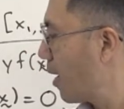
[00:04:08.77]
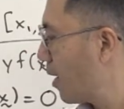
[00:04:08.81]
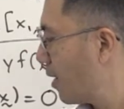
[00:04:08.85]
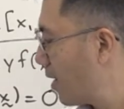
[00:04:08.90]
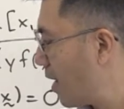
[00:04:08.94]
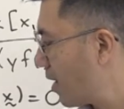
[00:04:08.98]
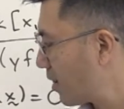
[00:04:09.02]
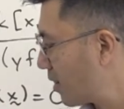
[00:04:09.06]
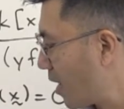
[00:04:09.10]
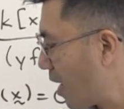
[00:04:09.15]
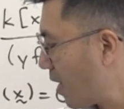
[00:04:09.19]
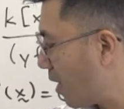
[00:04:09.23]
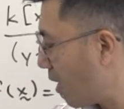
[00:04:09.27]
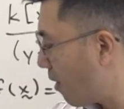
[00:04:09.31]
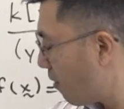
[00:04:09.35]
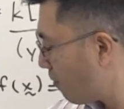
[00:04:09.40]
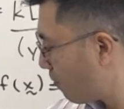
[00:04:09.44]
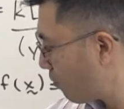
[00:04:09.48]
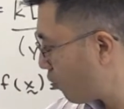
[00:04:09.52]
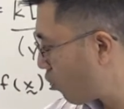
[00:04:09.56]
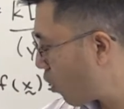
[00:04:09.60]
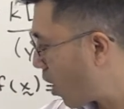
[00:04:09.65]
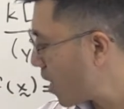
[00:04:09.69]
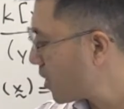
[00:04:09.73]
Let that
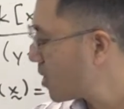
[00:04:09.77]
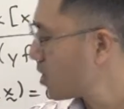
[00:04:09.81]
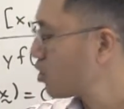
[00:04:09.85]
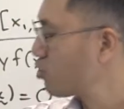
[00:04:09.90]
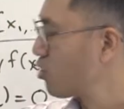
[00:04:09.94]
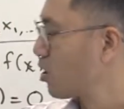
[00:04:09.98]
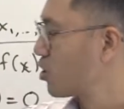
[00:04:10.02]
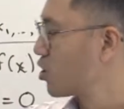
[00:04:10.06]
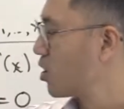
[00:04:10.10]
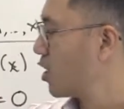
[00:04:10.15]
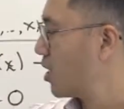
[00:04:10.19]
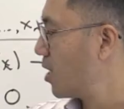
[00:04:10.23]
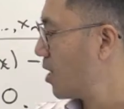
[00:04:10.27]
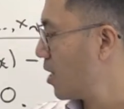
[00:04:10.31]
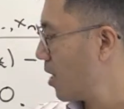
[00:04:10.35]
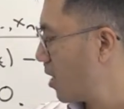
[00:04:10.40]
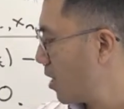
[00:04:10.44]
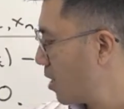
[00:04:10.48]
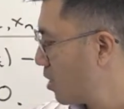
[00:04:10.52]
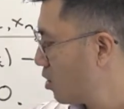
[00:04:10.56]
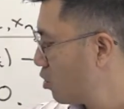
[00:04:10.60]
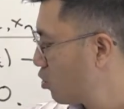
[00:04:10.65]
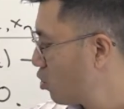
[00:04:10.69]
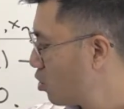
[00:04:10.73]
variety structure here
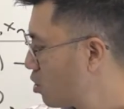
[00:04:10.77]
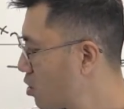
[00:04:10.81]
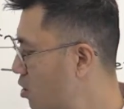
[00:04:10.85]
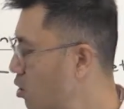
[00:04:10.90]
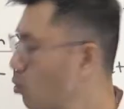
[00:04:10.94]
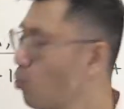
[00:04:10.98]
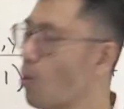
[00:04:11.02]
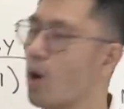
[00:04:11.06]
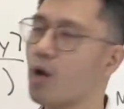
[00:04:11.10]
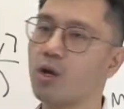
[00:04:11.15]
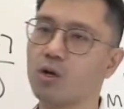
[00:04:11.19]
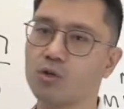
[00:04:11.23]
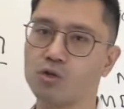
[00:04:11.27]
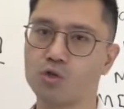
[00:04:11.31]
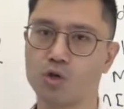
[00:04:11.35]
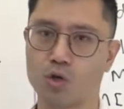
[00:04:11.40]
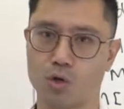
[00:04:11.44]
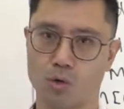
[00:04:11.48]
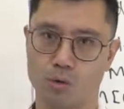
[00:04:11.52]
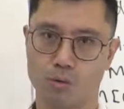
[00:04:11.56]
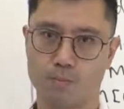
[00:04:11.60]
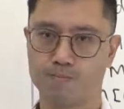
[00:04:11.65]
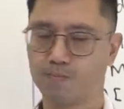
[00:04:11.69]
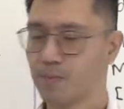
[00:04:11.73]
induce the one on
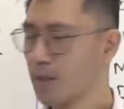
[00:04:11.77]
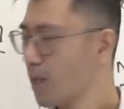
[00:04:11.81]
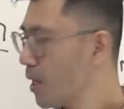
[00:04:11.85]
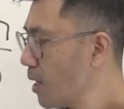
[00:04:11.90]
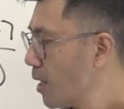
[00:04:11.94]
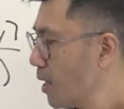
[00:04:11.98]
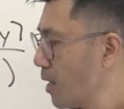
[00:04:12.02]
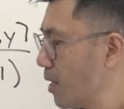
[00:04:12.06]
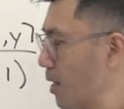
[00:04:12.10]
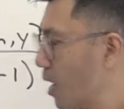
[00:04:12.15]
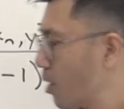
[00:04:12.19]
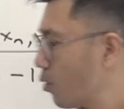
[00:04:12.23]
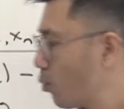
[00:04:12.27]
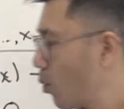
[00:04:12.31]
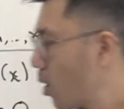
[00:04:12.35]
u. In other